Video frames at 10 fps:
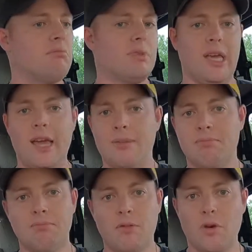
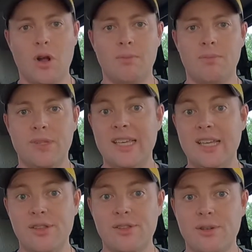came from the
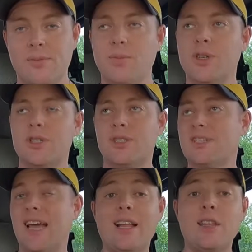ether, which is
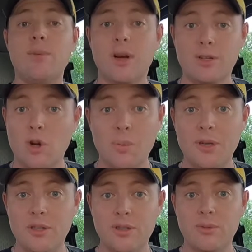exactly what I was hoping
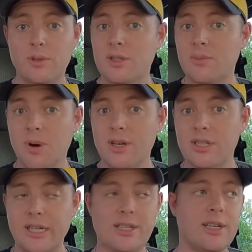to do with this
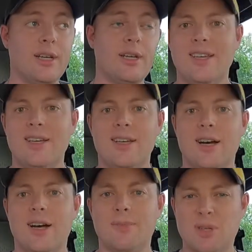project.
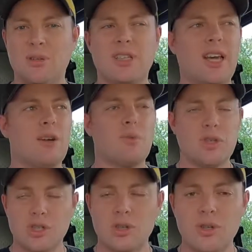To kind of
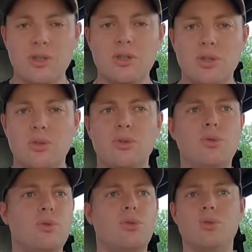return
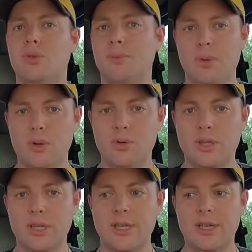to
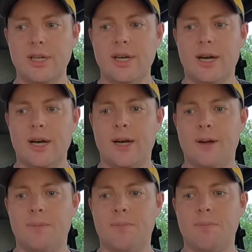composing
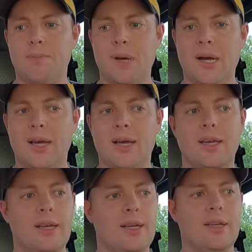
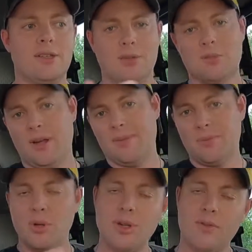by sometimes
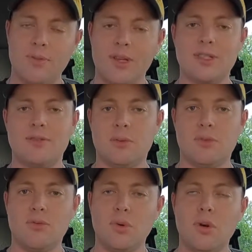pulling from things I've done
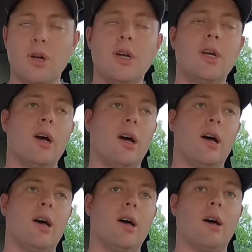before,
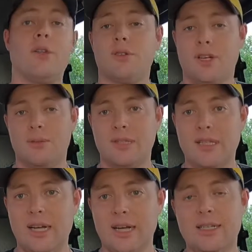other times
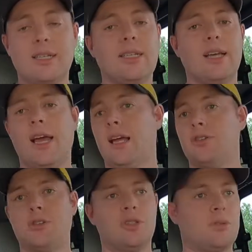not,
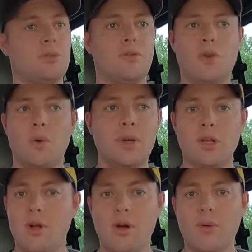and just sort of going
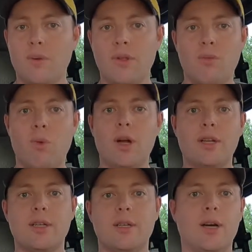along with
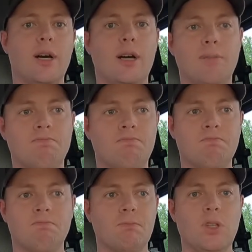what
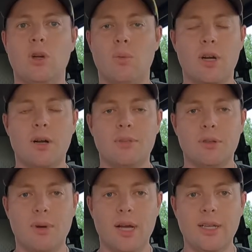comes
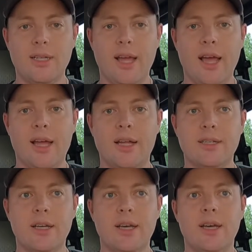to mind.
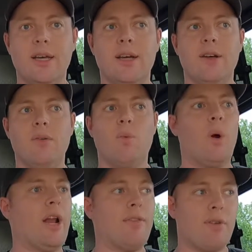And
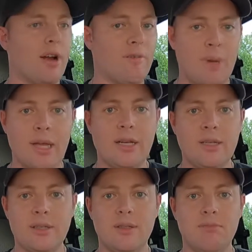whenever I've
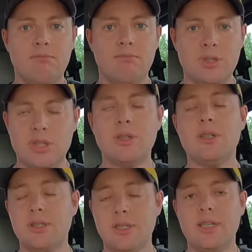been
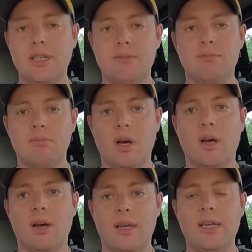seriously
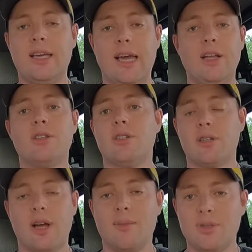engaged in a
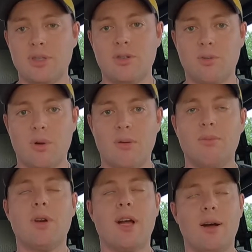
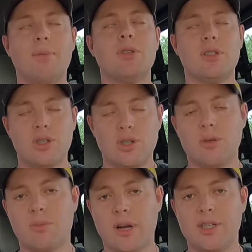
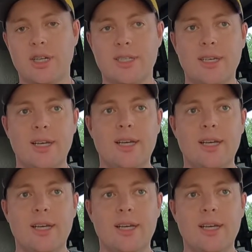compositional project,